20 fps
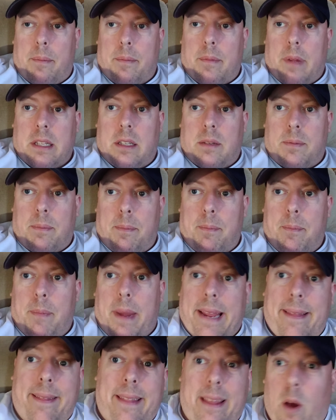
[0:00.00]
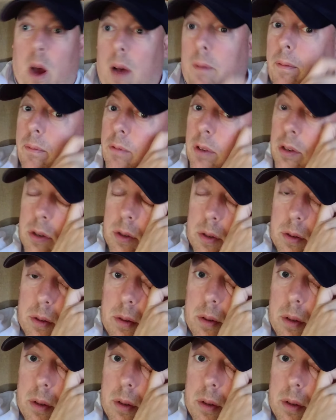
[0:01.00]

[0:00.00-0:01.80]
That's mainly off of just